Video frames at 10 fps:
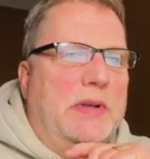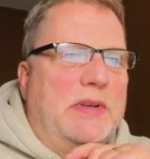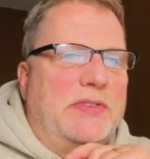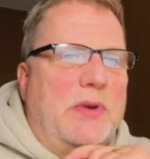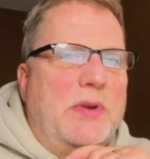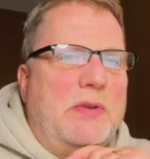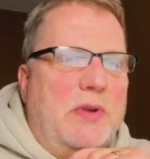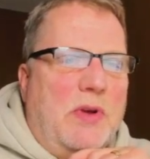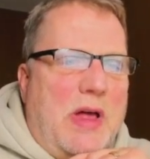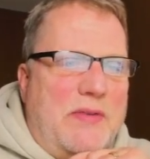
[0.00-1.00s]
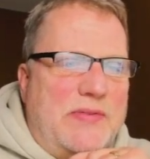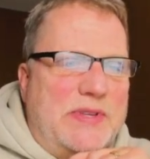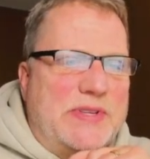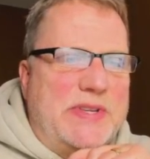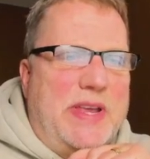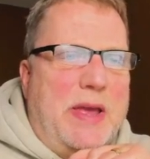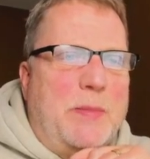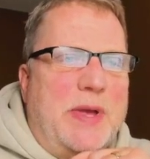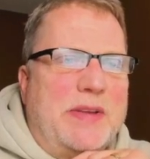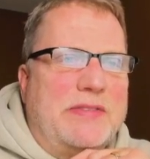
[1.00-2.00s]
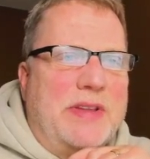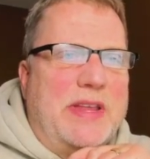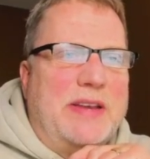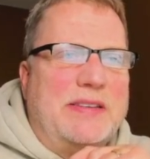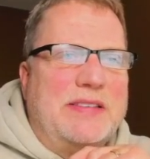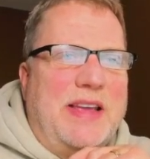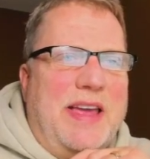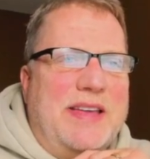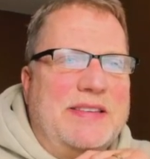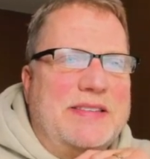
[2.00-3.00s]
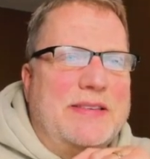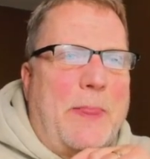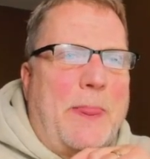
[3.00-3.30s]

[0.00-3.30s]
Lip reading: So you'll often see MX Linux as